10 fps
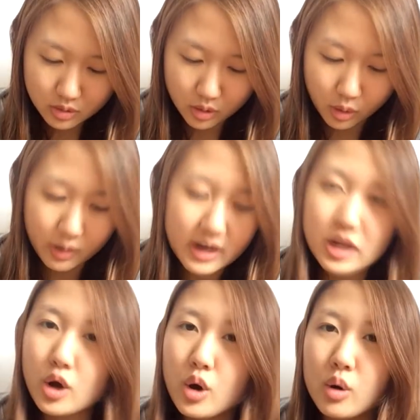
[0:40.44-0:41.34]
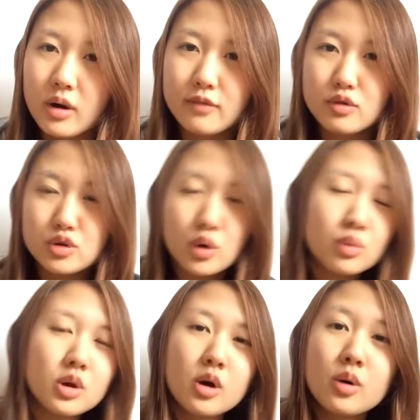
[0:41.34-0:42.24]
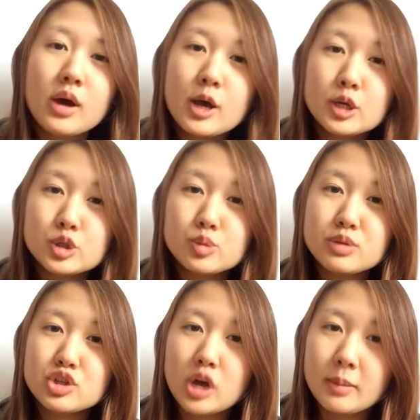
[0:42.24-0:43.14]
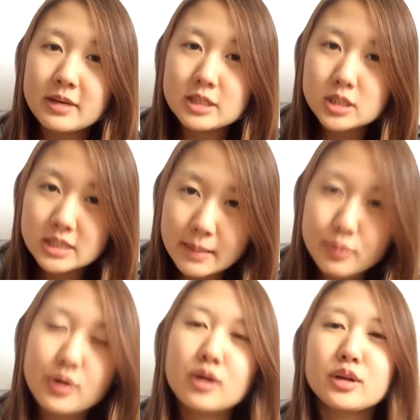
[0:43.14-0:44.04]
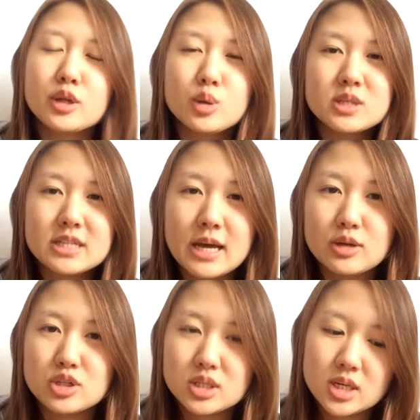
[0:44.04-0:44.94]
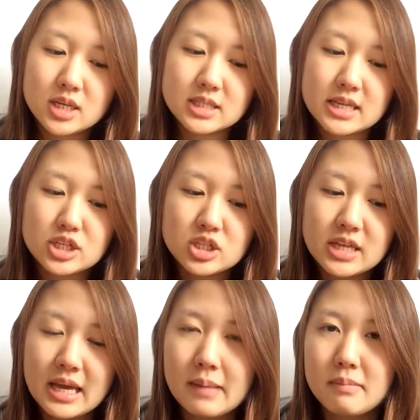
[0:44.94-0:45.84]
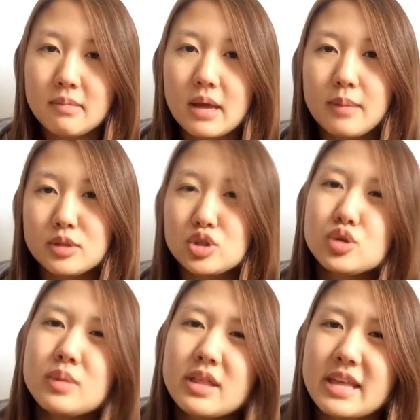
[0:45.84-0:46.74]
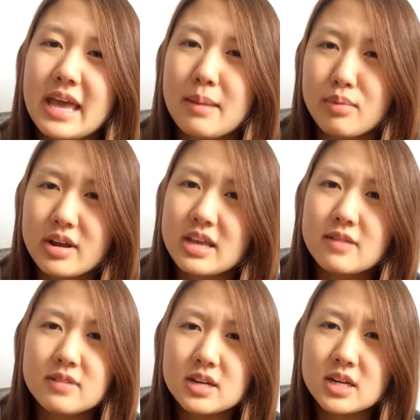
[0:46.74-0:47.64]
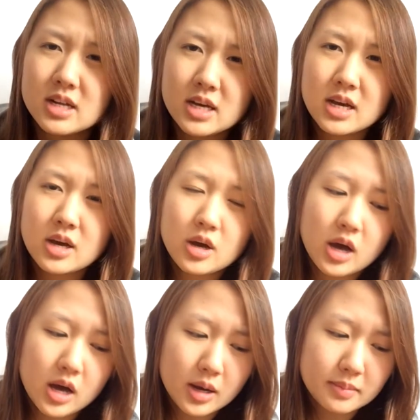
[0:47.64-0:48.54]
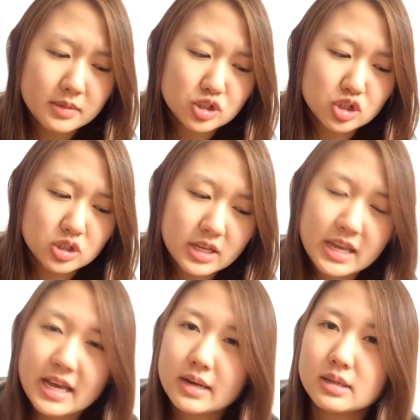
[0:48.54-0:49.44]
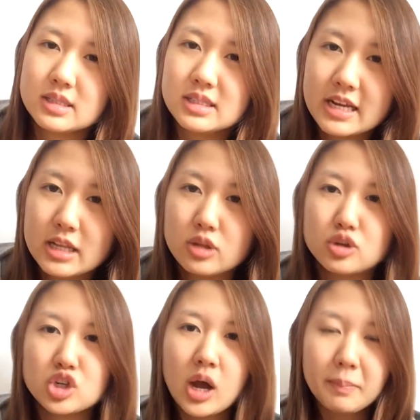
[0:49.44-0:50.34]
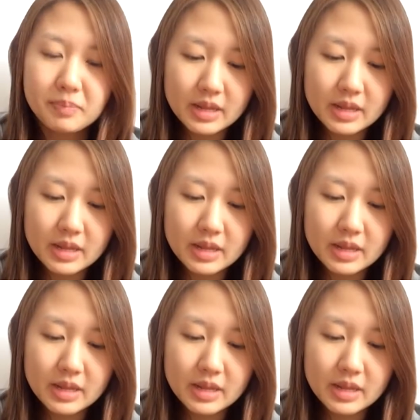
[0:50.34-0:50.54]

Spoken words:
already know, or if you don't know, Soompi Shop is temporarily closing down just because they just can't, I'm assuming they can't break even. It's just they can't sustain their shop,